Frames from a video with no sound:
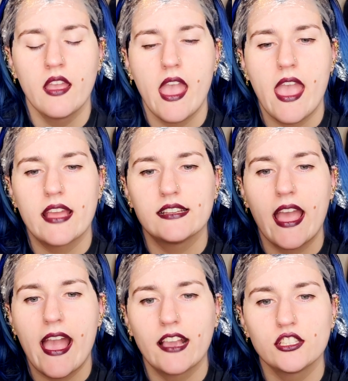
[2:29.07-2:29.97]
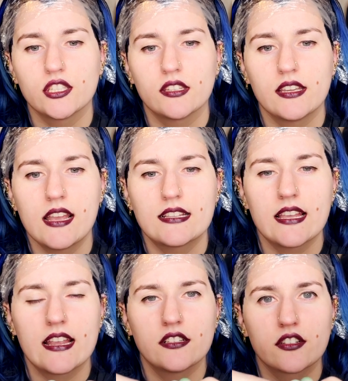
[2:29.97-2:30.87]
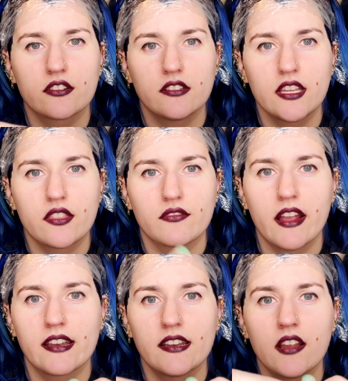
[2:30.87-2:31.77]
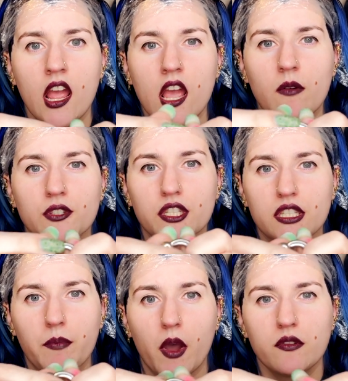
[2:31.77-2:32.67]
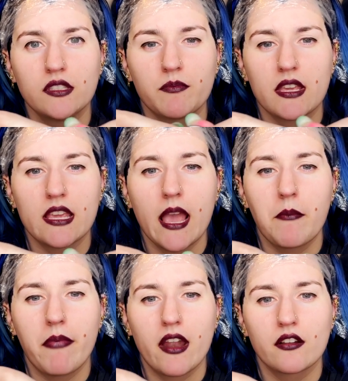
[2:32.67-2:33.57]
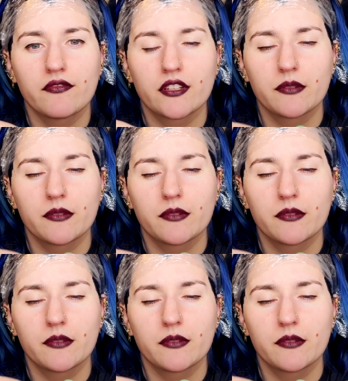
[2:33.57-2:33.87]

and actually it's internally threaded which is supposed to be better for your